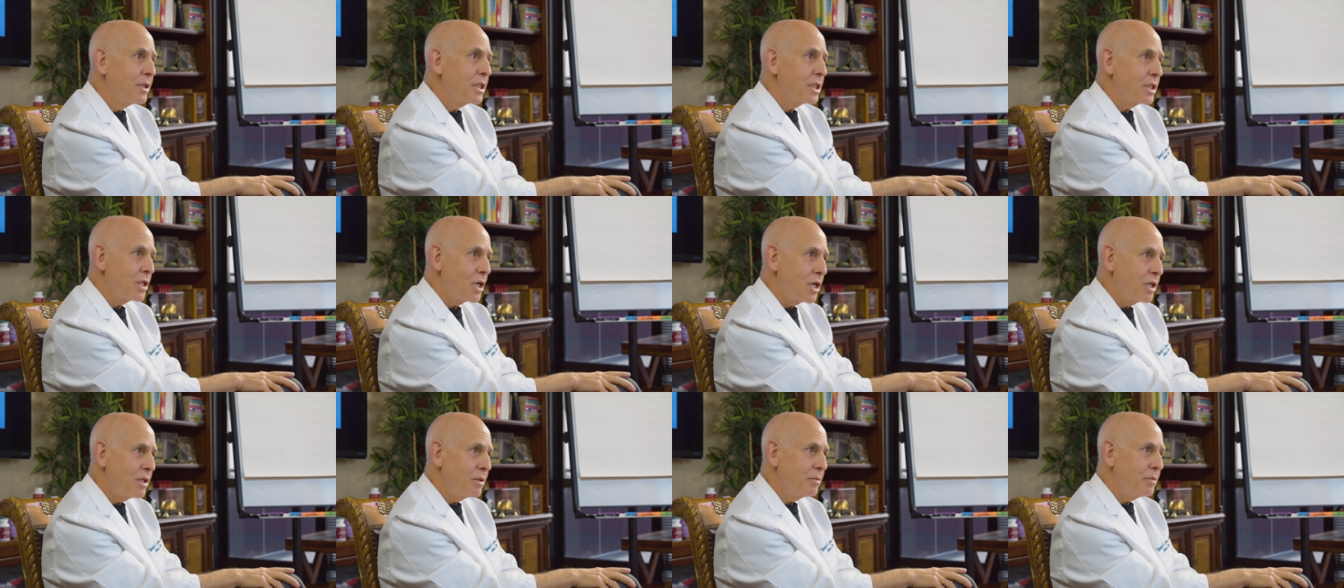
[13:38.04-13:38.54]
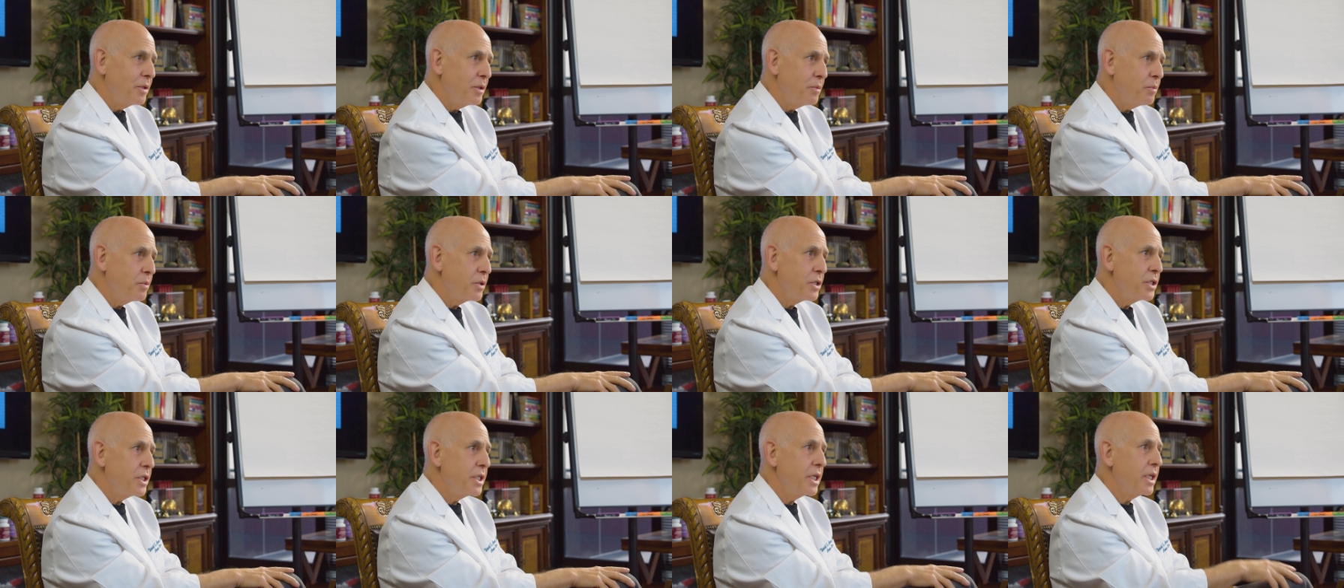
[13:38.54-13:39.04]
We started with
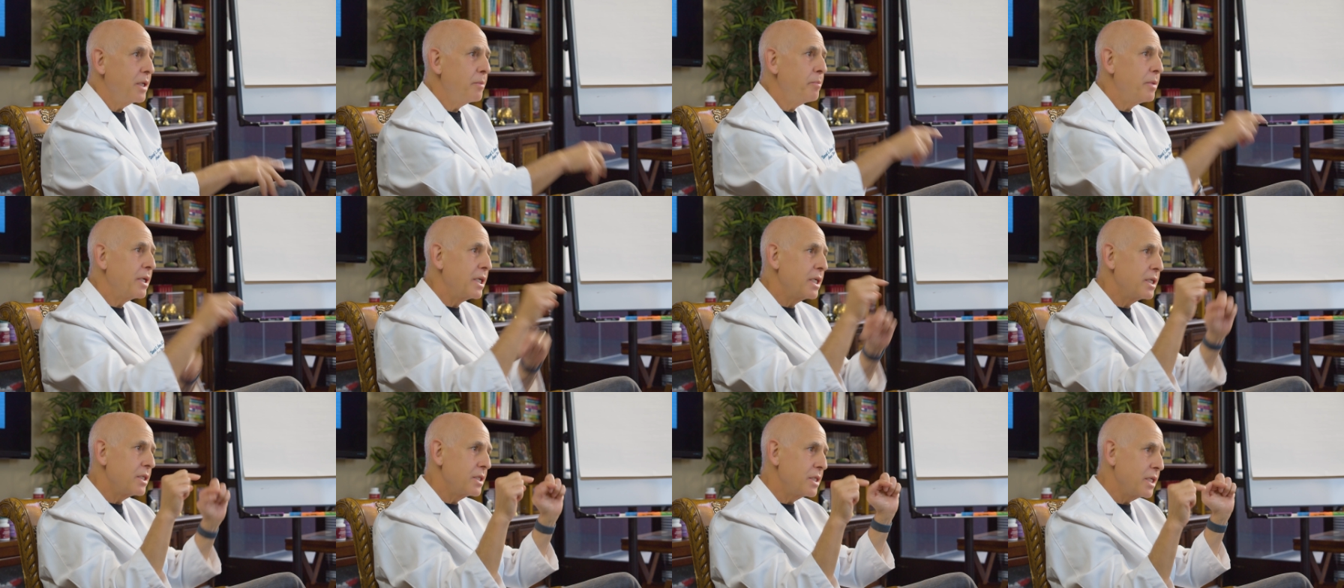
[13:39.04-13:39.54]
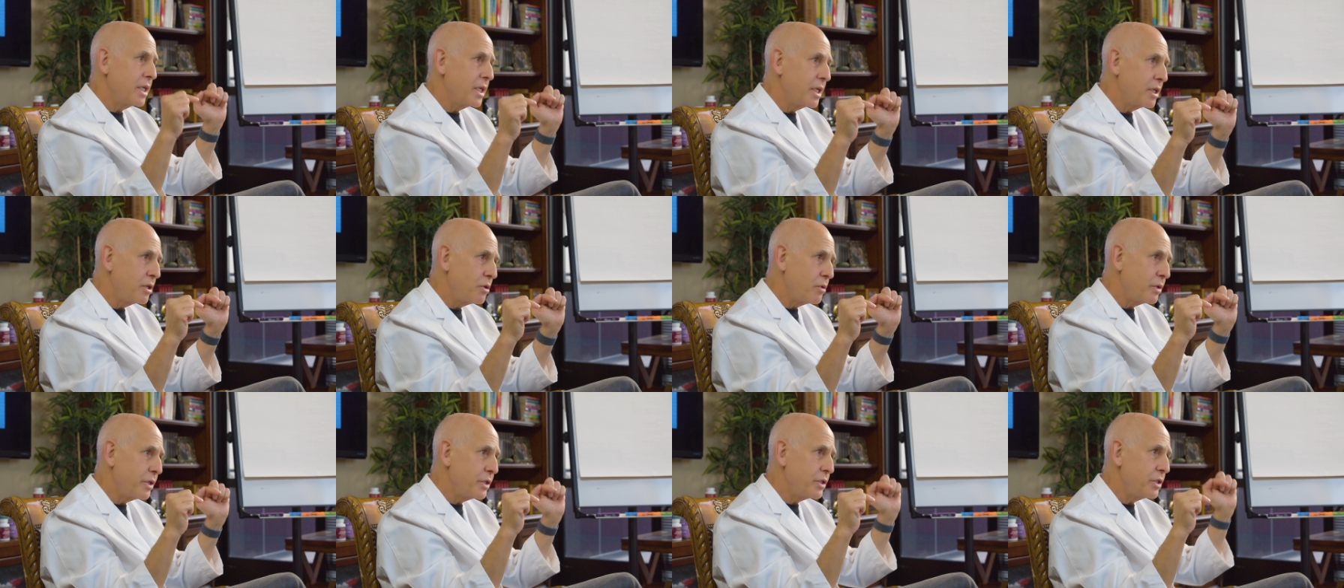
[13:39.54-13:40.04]
Pristiq because it
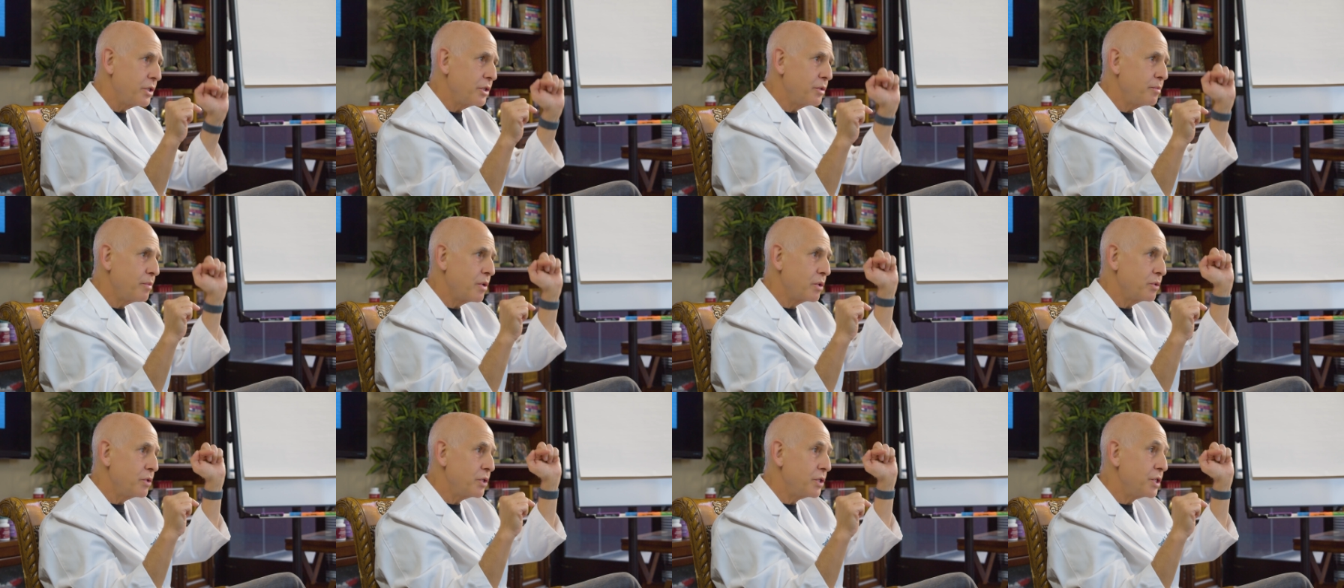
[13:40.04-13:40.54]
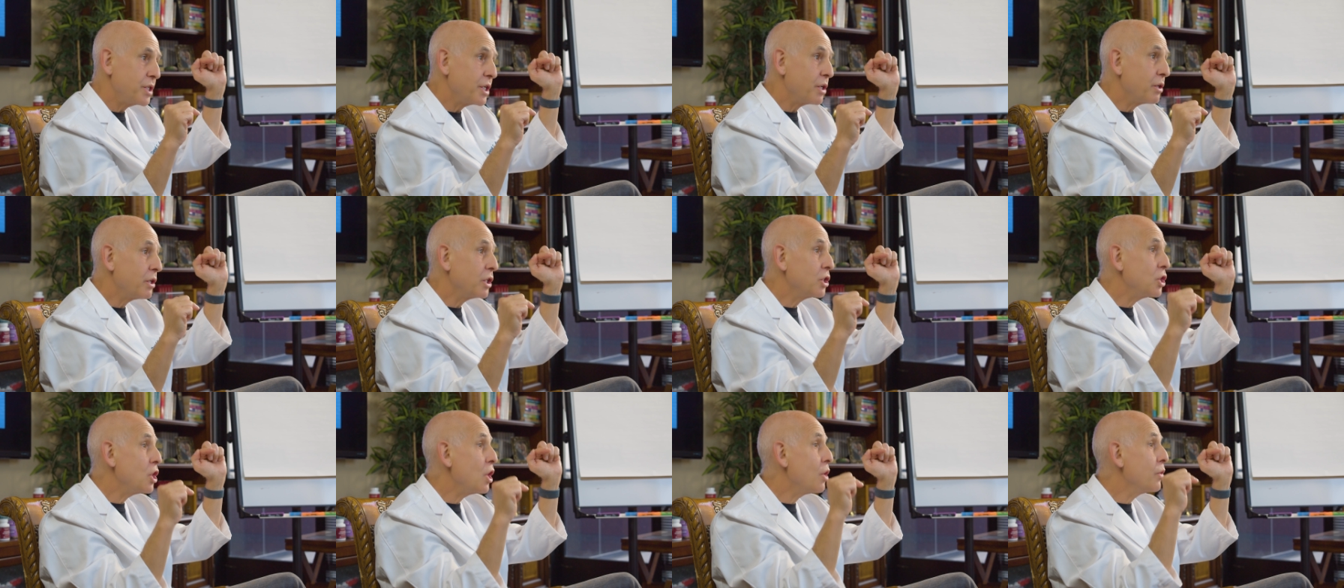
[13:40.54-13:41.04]
increases both
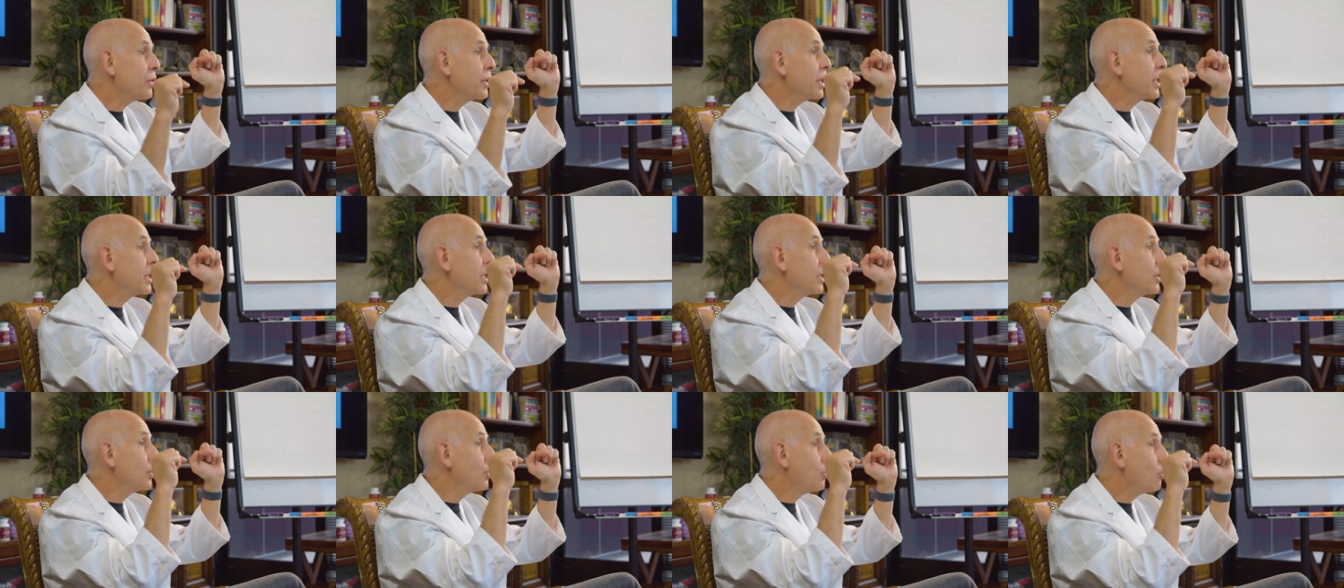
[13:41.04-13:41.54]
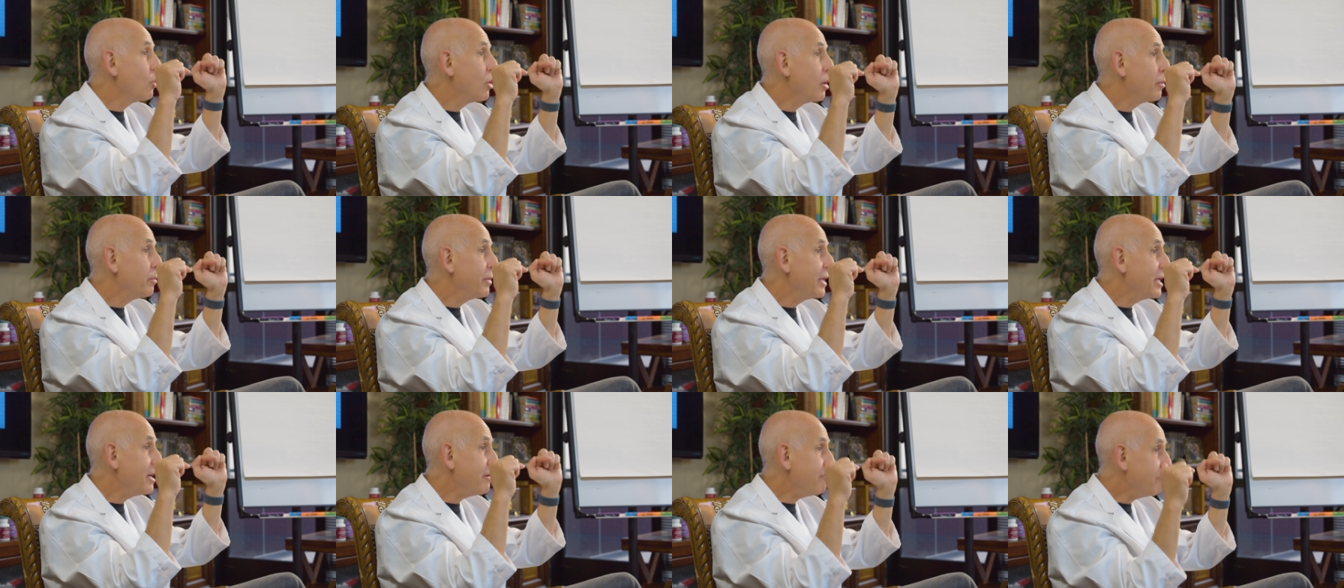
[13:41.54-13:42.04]
serotonin and
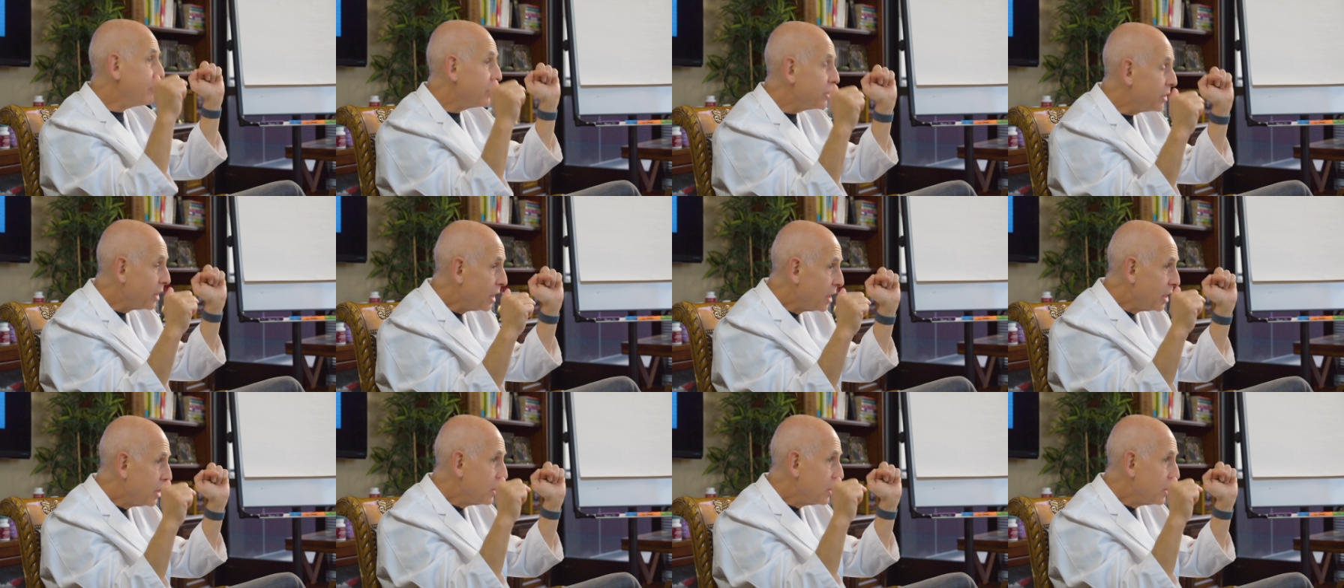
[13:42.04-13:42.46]
norepinephrine.